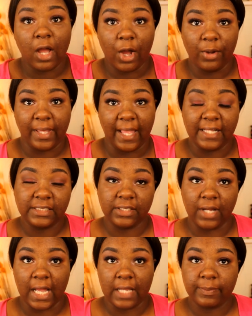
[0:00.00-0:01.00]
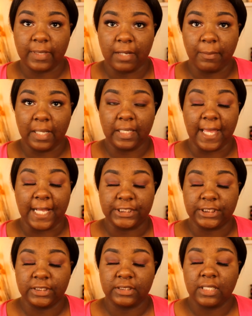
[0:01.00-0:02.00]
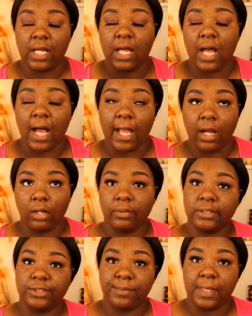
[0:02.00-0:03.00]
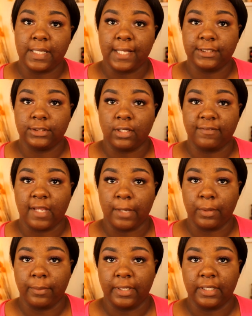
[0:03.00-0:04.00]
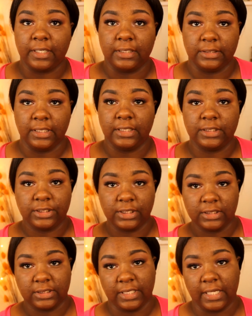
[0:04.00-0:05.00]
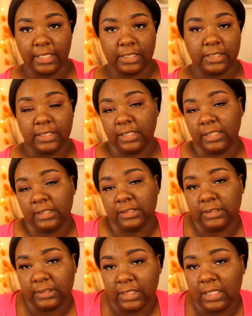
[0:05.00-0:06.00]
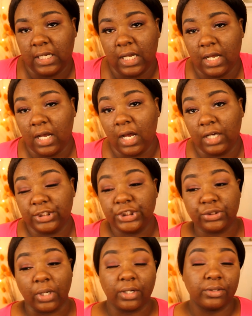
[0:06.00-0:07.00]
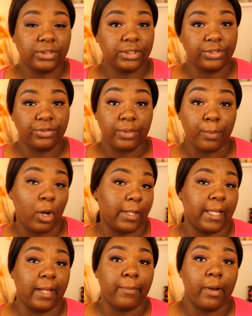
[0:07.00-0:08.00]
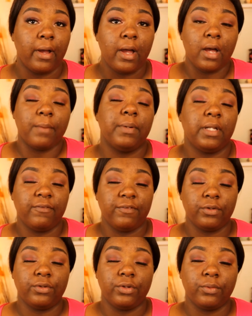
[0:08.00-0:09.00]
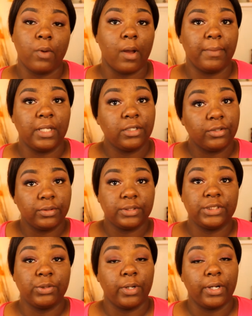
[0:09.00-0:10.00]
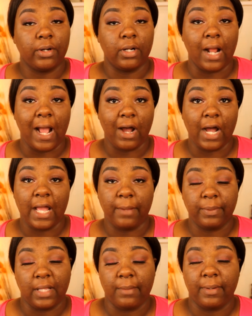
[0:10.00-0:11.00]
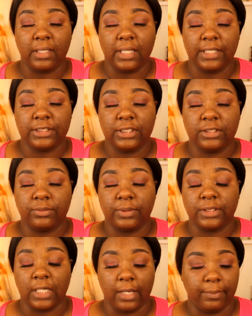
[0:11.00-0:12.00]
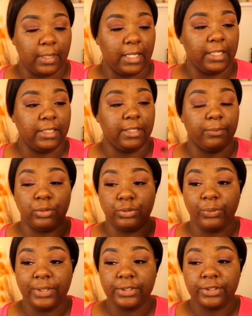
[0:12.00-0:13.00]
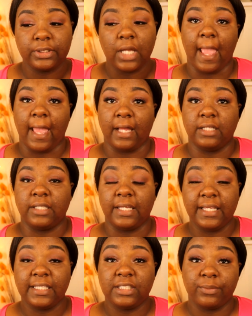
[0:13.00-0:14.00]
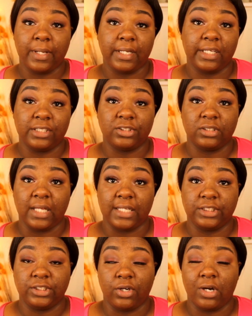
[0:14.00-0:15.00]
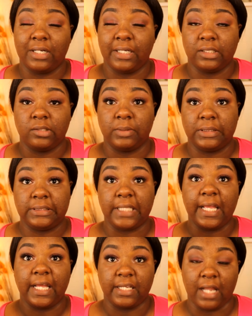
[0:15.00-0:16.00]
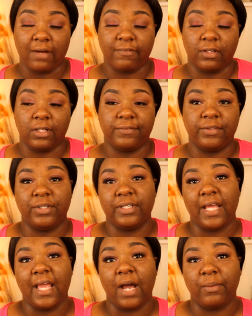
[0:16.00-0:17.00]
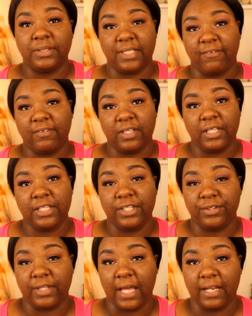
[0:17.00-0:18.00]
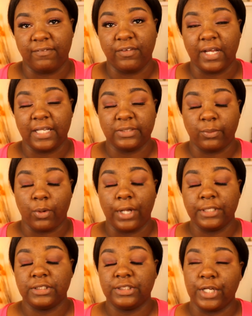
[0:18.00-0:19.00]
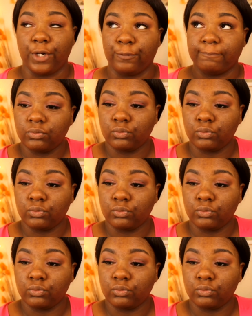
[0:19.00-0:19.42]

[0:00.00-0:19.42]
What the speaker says: Okay, so I applied my lashes. I always do my lashes off camera because it's just like a struggle to do them on camera. But if you do want me to do a tutorial on how I apply my lashes, which I apply them with tweezers, and the easy way to get your lashes on and get them to stay and not fall off through the day, I would definitely do that if you guys want. So